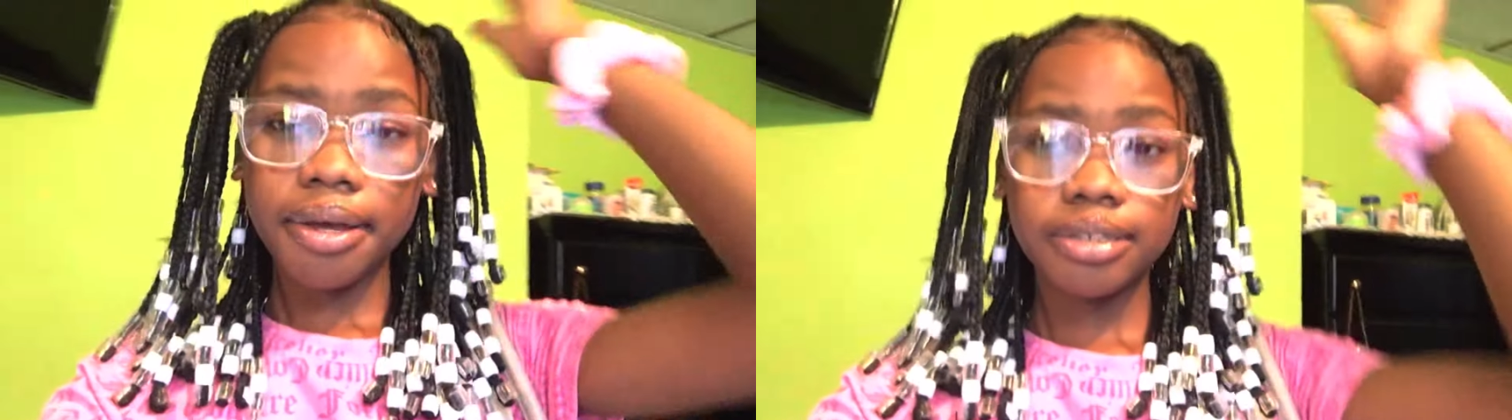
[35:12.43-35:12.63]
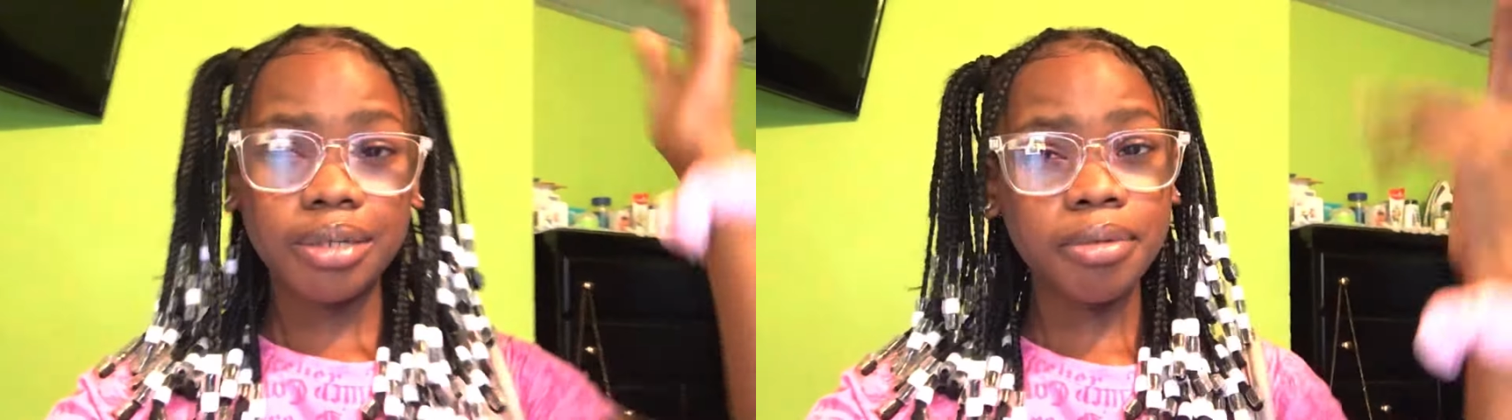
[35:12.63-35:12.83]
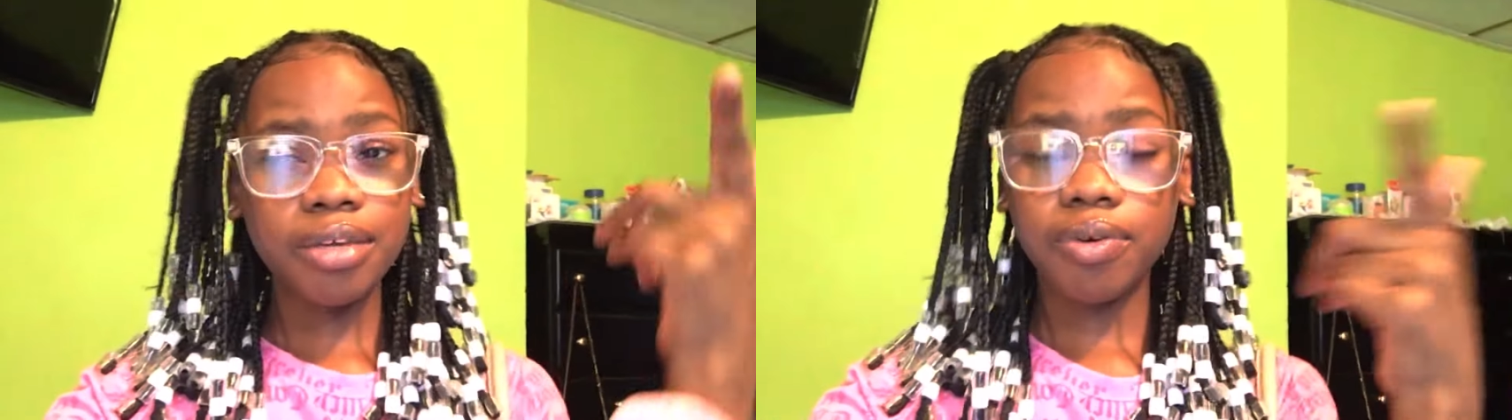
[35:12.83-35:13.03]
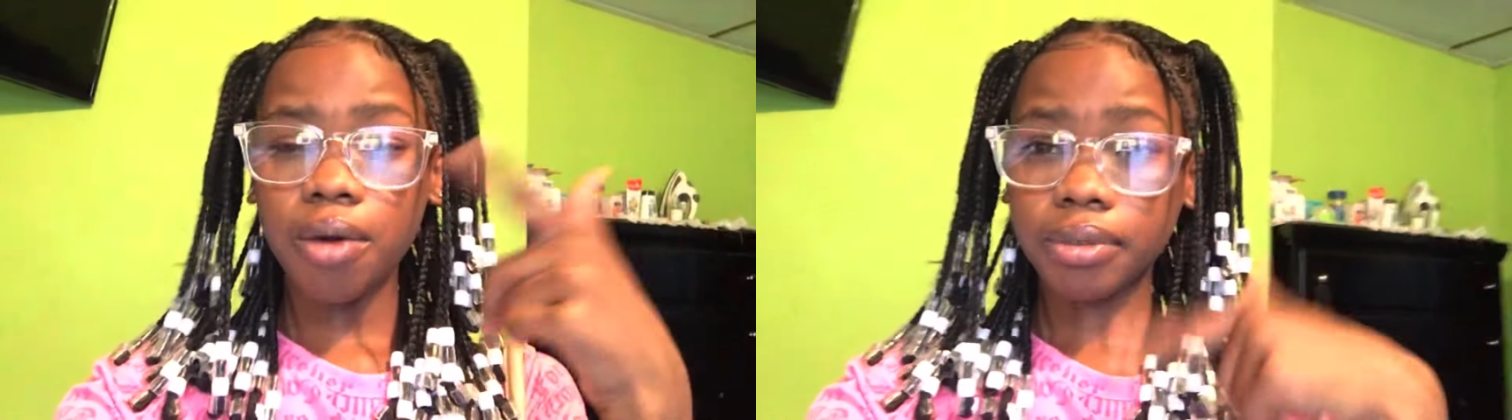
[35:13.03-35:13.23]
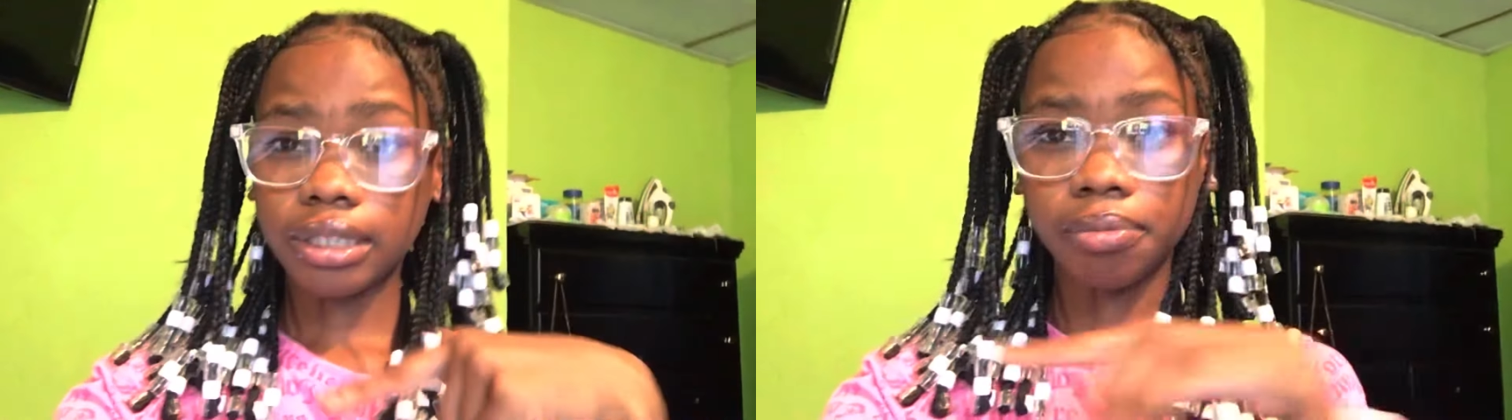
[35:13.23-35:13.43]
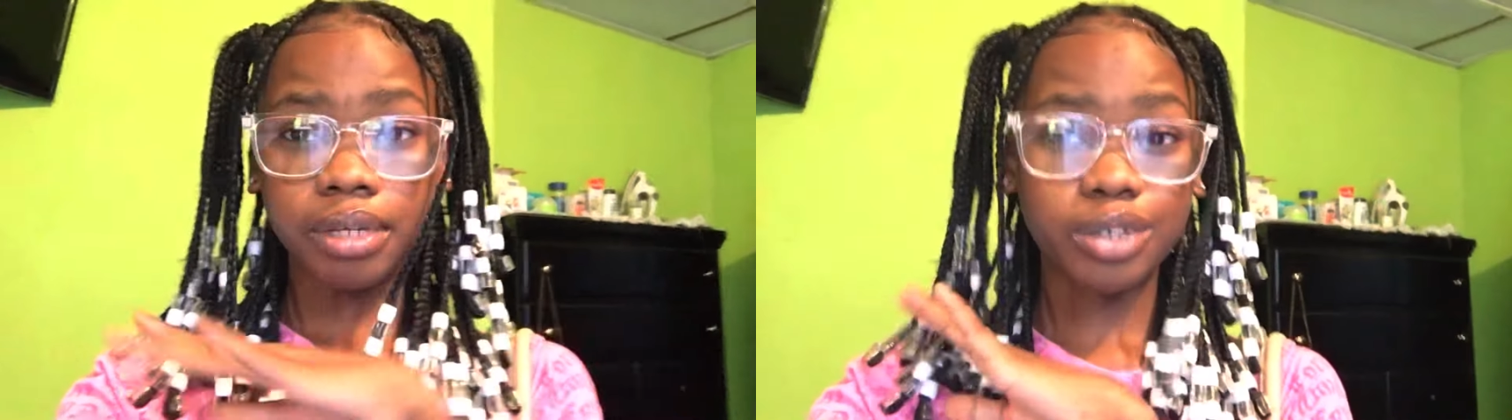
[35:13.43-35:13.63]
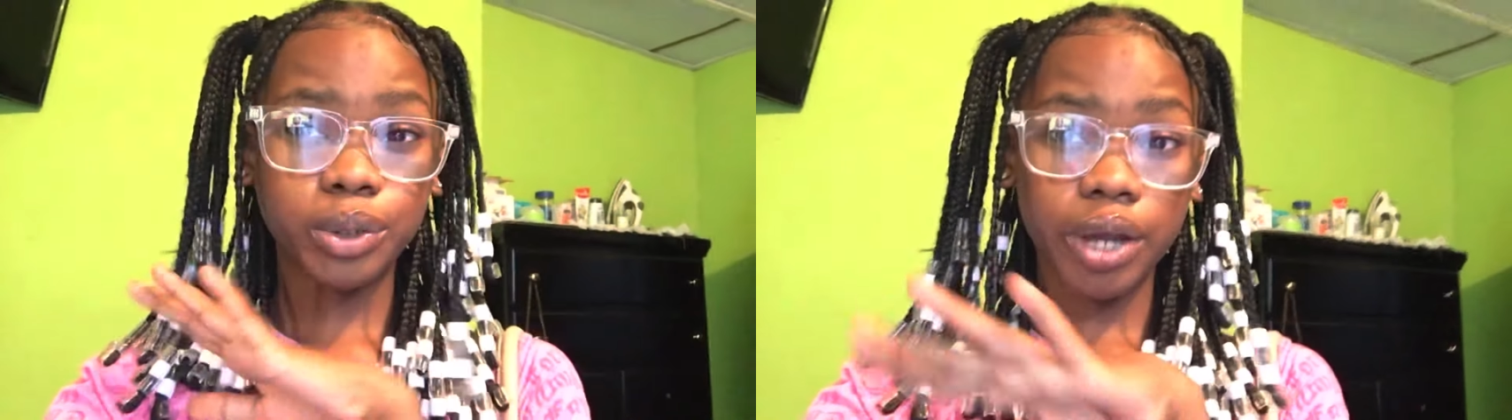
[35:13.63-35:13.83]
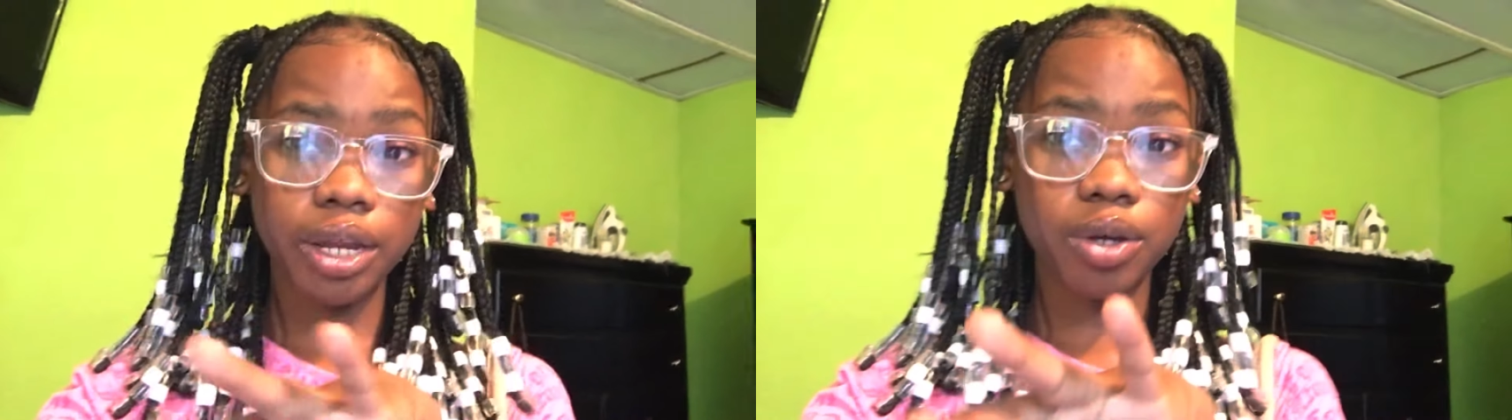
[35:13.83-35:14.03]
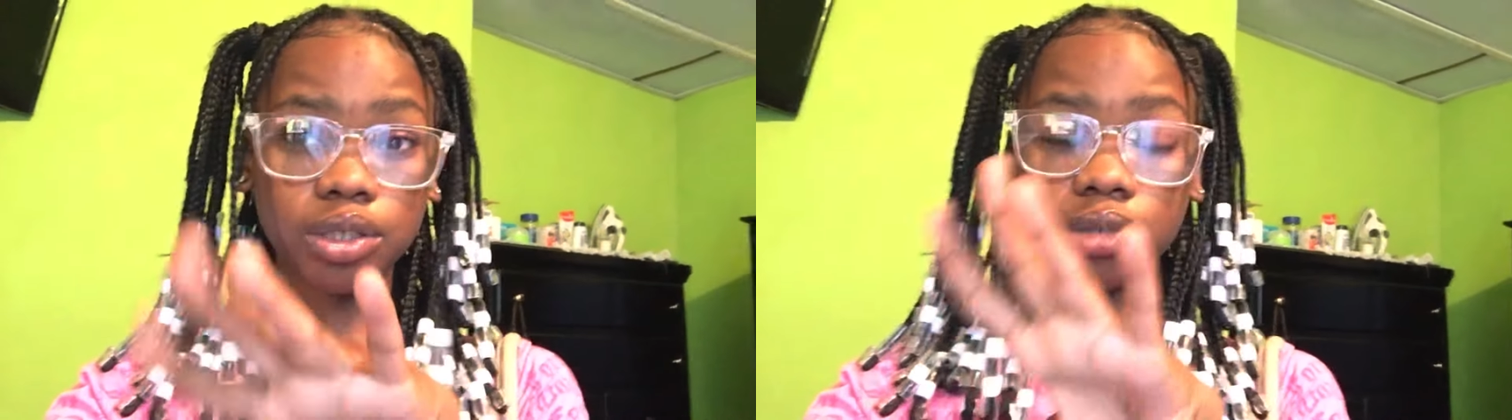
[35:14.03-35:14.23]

So I need to come on celebration right now,